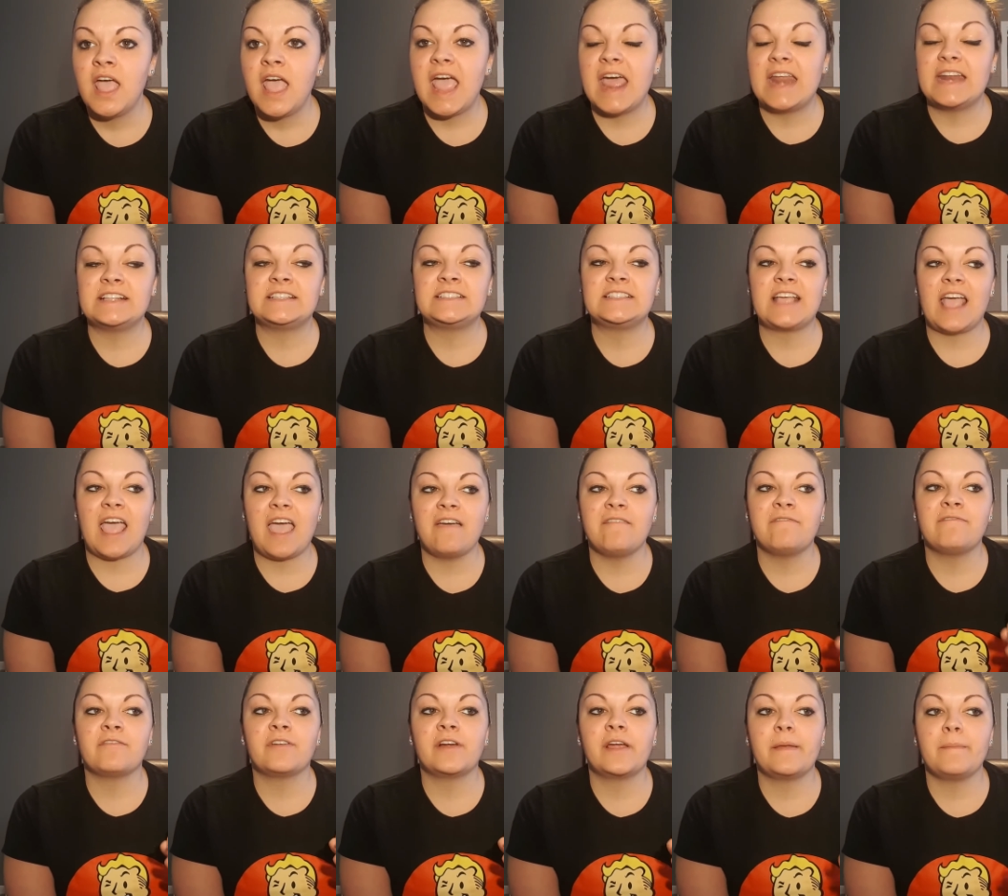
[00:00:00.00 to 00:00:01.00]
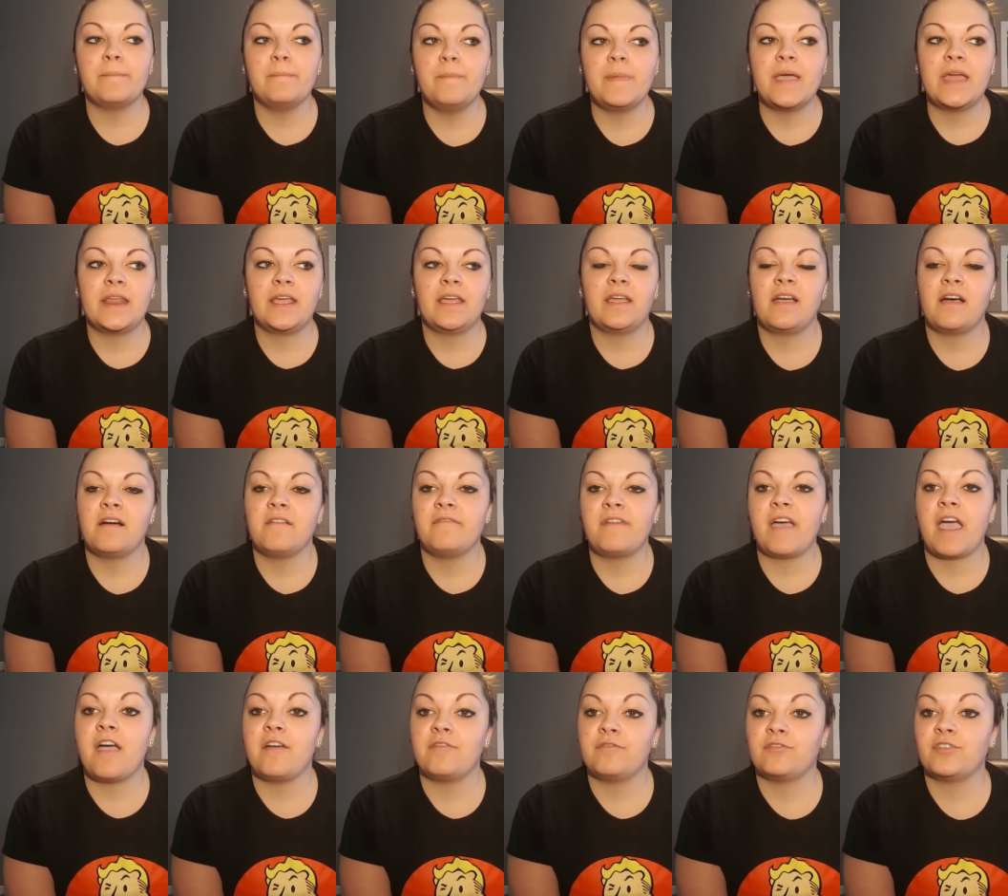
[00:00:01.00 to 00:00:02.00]
and it's every minute of
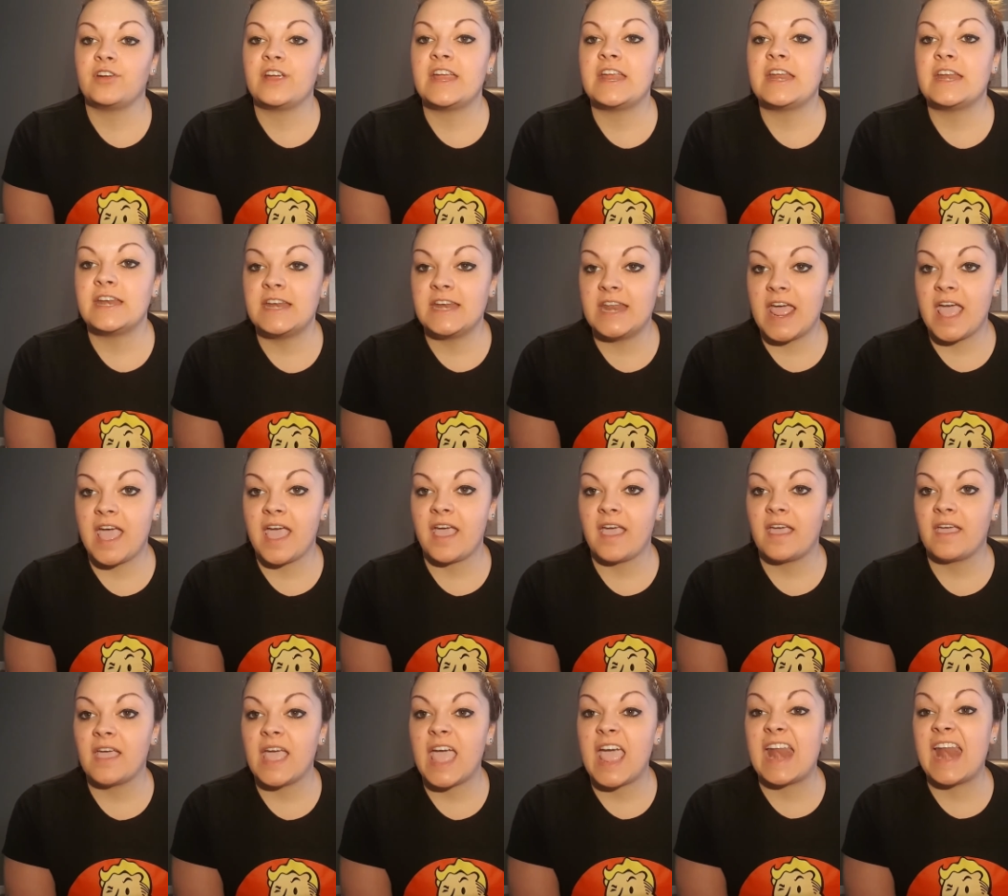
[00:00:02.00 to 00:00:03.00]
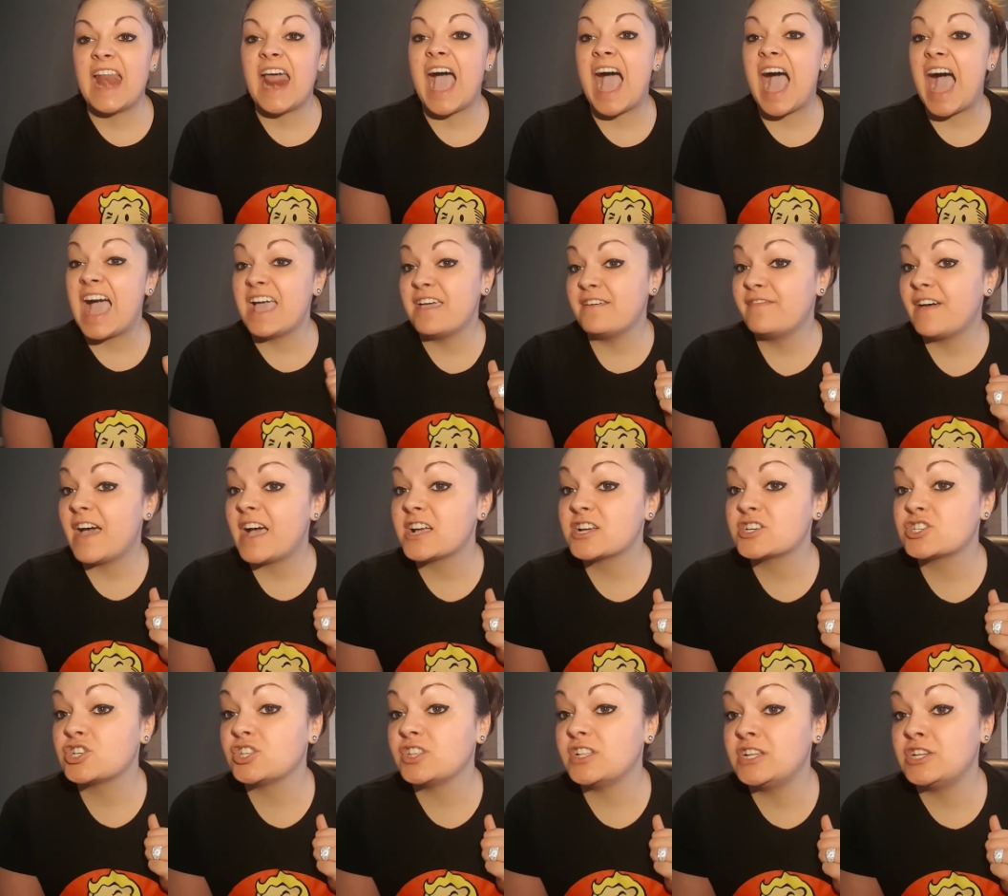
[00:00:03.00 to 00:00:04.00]
every day. And I've
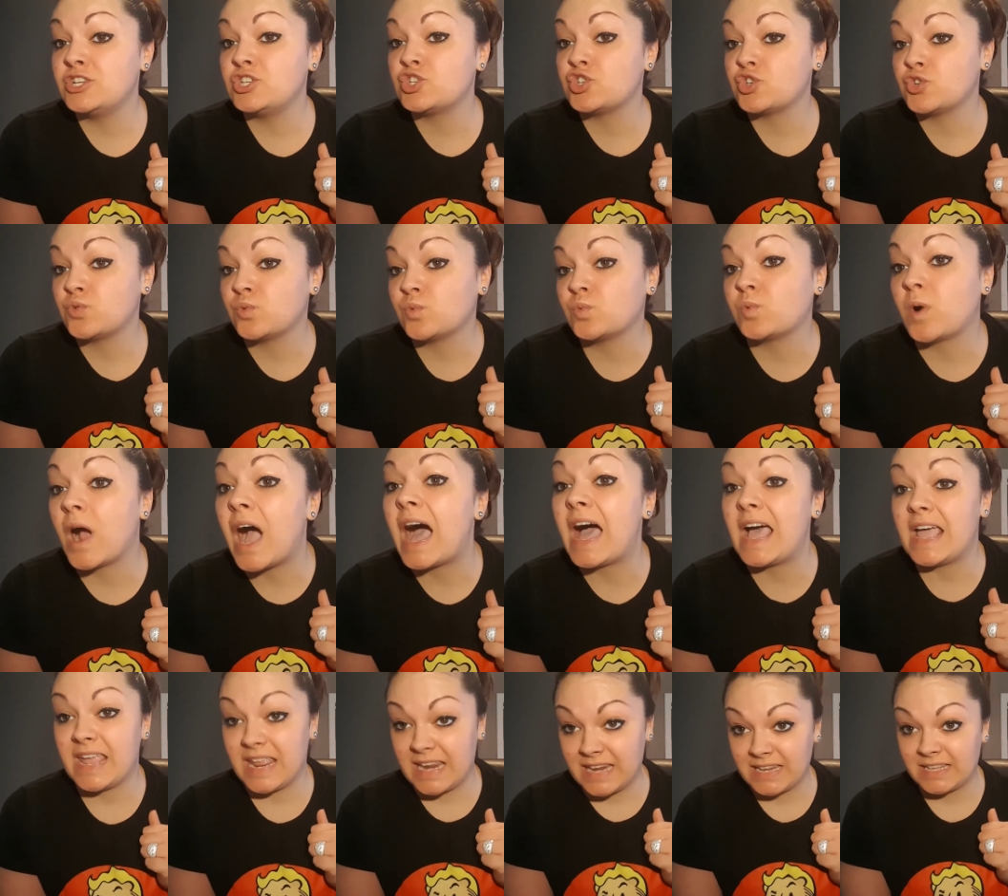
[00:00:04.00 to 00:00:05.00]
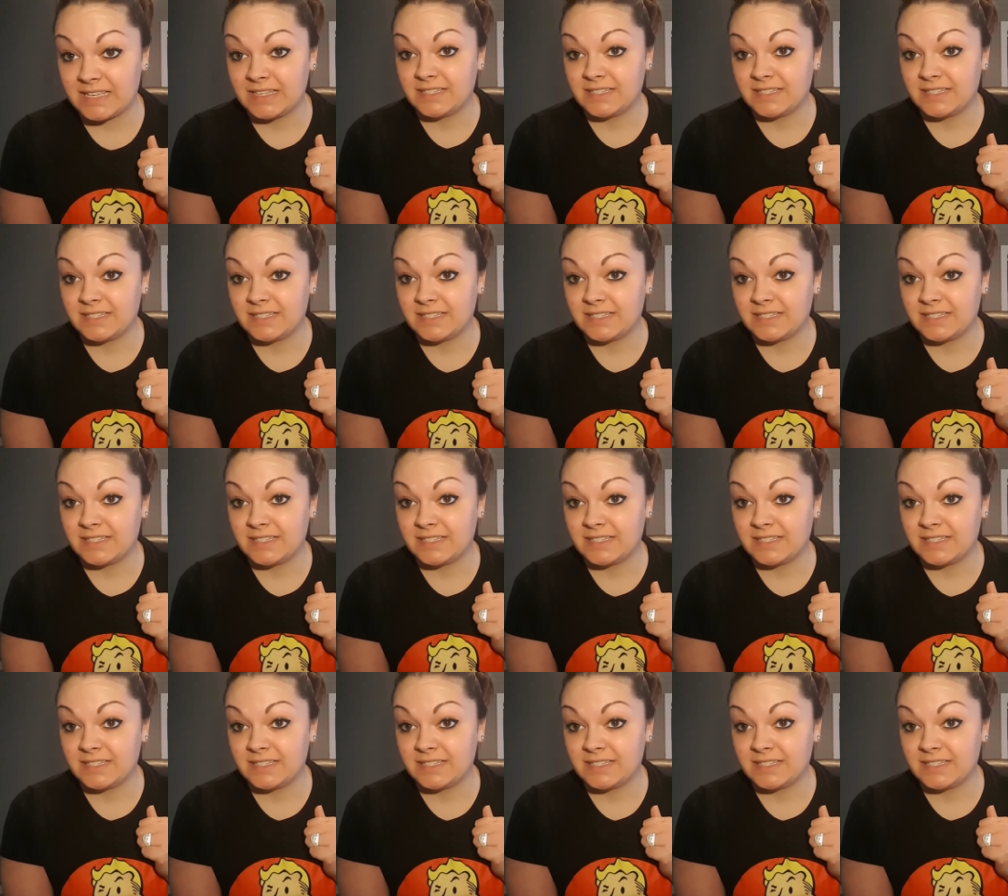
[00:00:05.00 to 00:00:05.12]
actually tried.